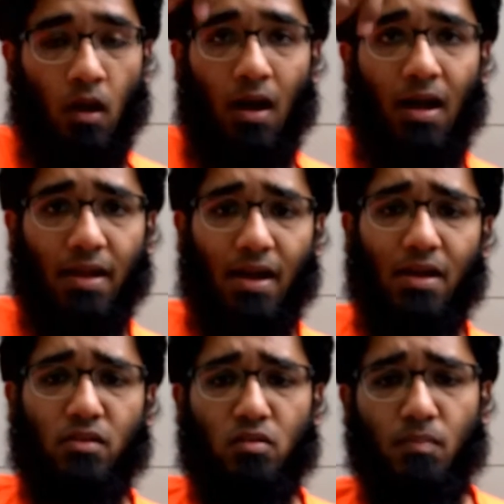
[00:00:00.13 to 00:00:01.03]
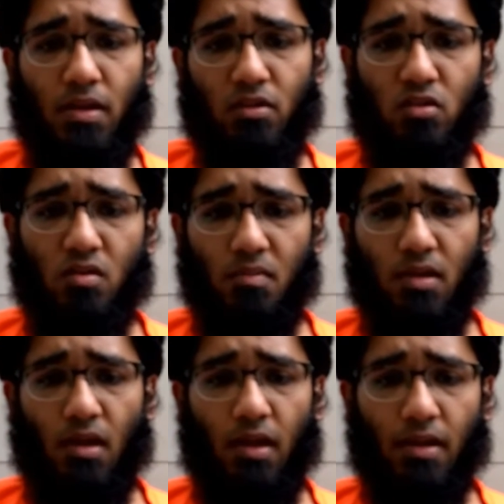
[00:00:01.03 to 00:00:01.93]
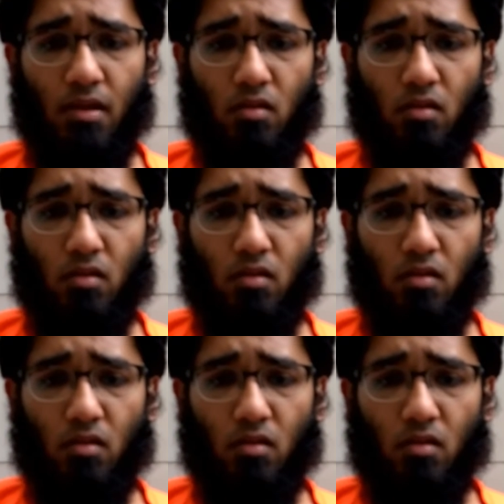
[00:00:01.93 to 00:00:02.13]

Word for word: Hi guys, it's me Jimmy a Geek.